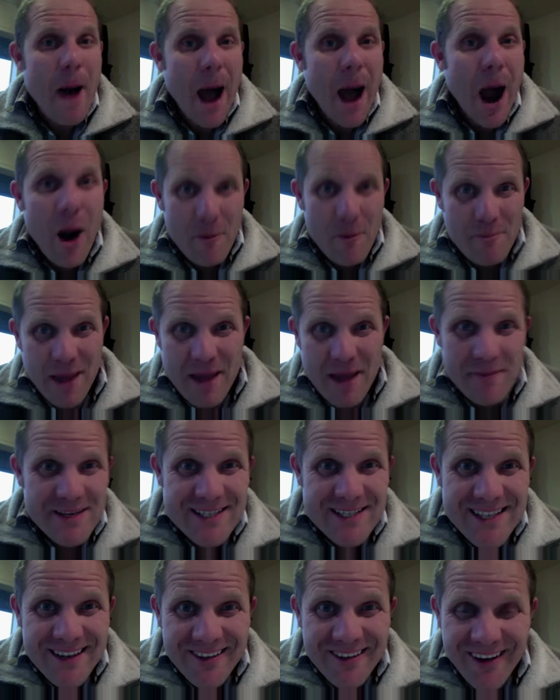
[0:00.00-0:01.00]
our
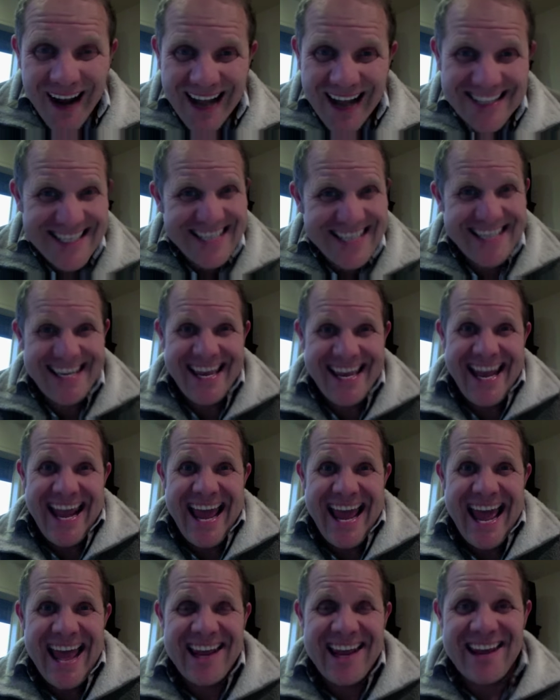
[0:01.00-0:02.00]
babysitter, I'd say, get
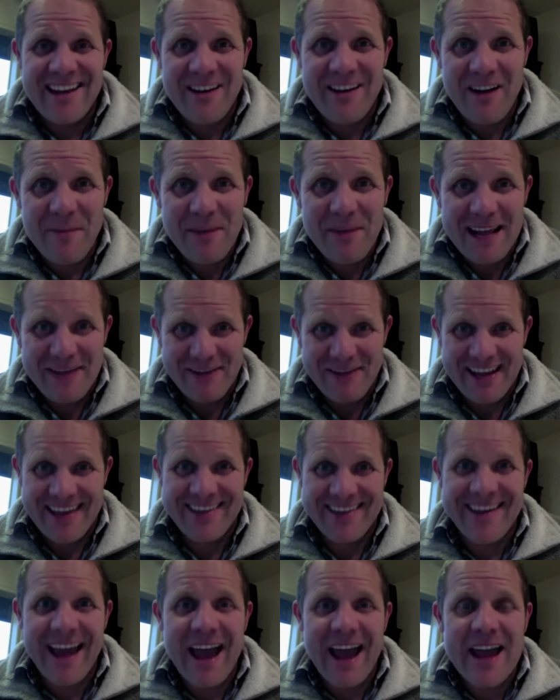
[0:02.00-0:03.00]
out of here. I'm not having a
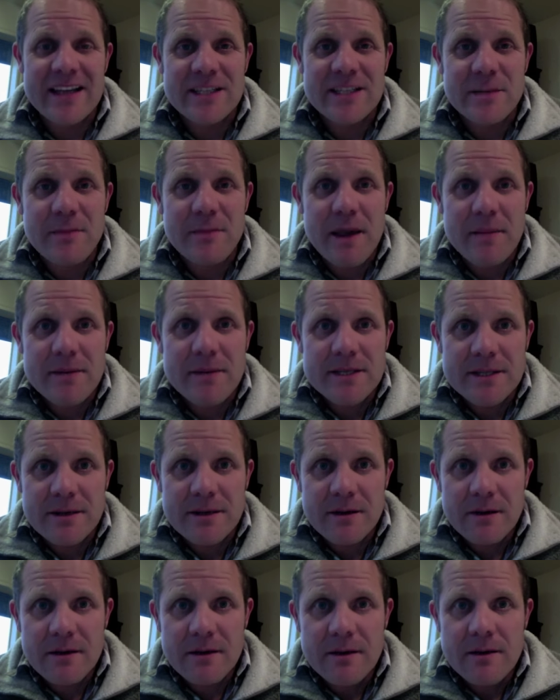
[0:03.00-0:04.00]
guy as a
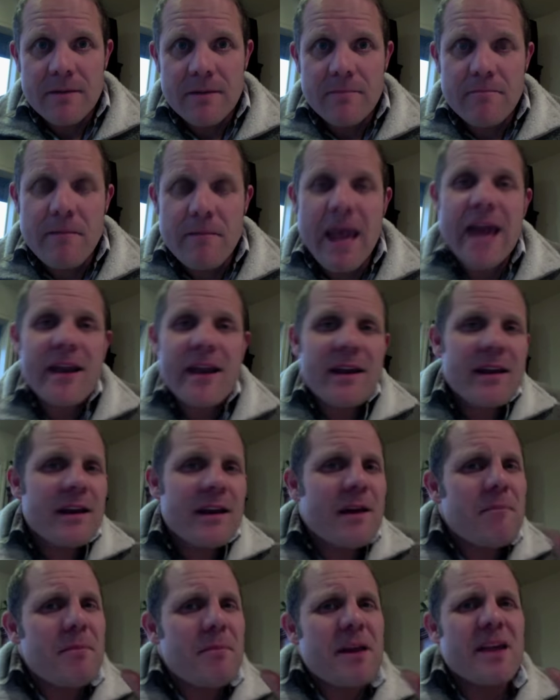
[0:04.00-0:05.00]
babysitter. Men
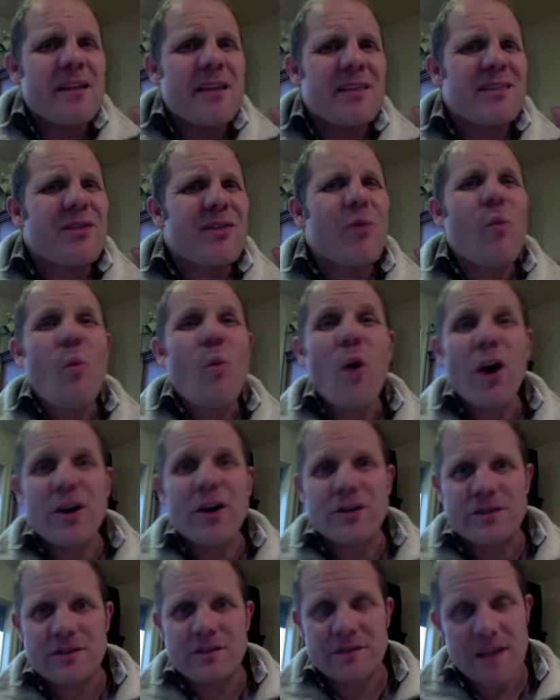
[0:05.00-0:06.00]
can be the
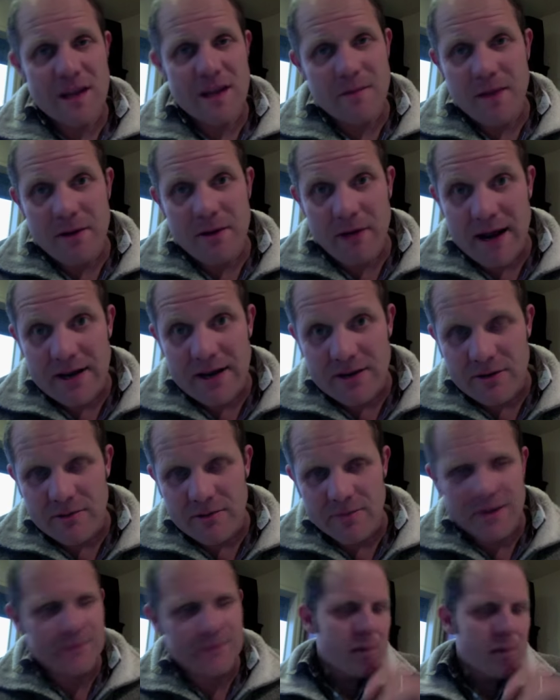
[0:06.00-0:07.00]
worst. They can be great too,
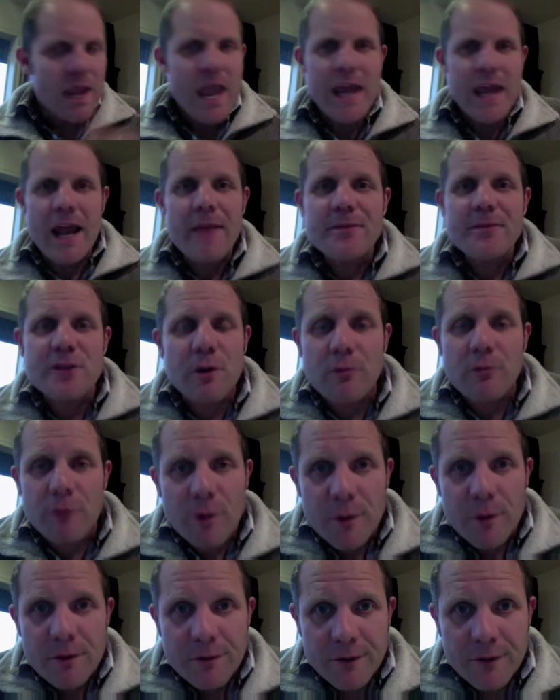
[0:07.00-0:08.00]
but and I'm so
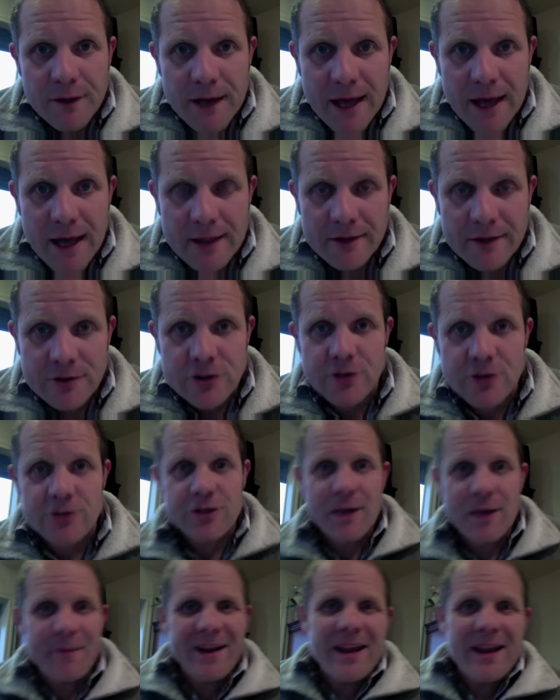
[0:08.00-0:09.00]
ruined for the Catholic Church. I
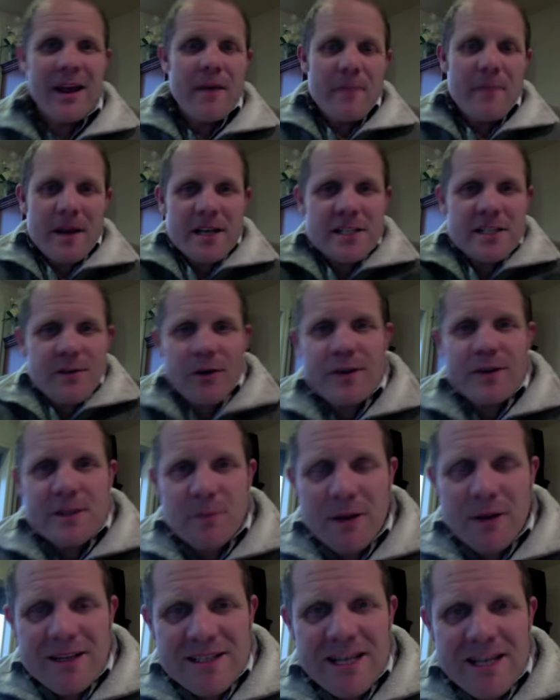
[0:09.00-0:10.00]
mean, because of all these
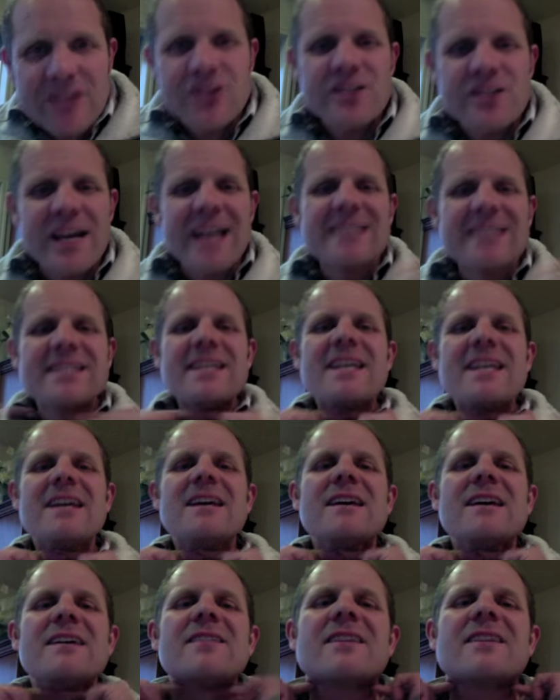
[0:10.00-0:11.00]
molestations, I see
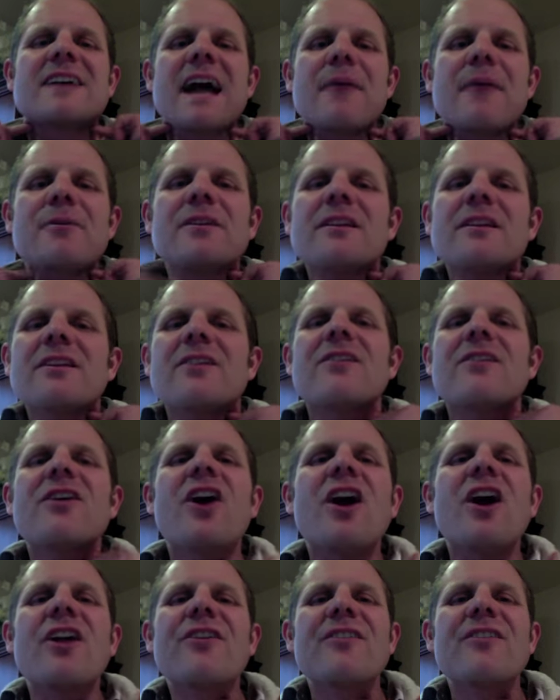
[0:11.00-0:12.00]
the guy with the little
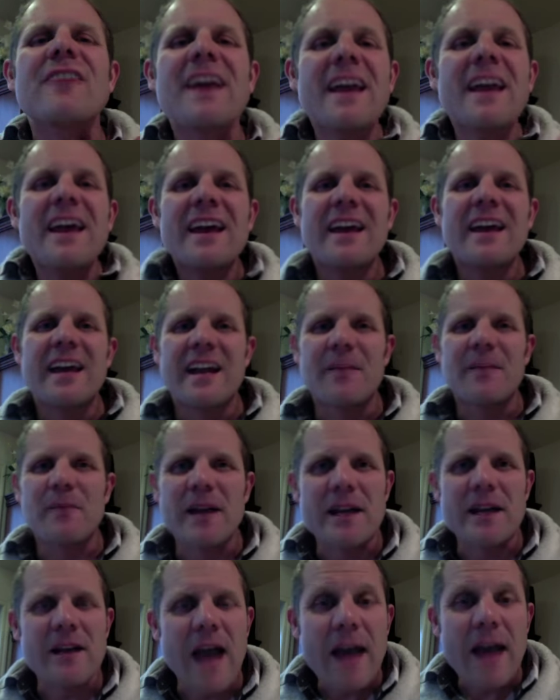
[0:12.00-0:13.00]
collar thing, and I'm
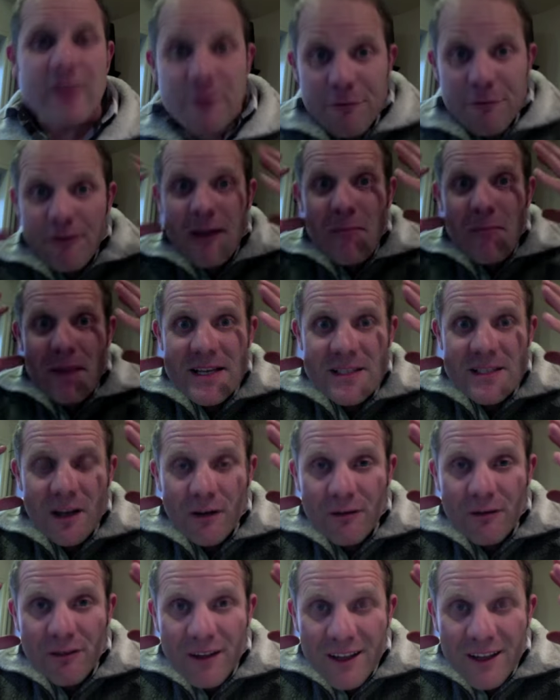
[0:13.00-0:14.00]
like, I have to fight
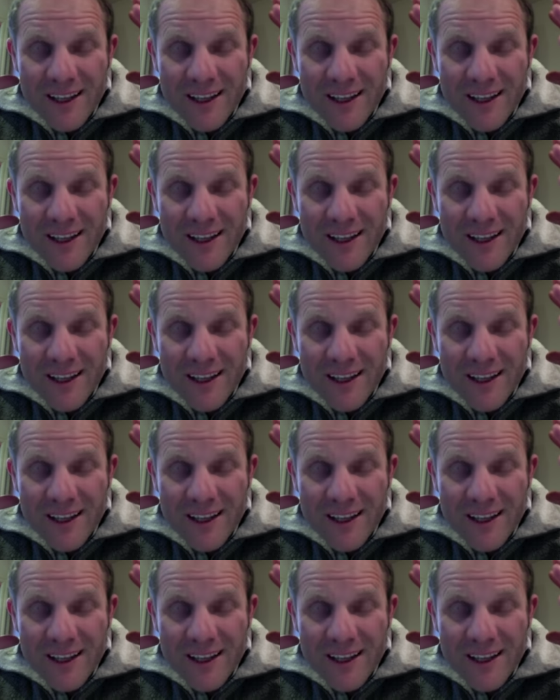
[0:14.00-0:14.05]
myself,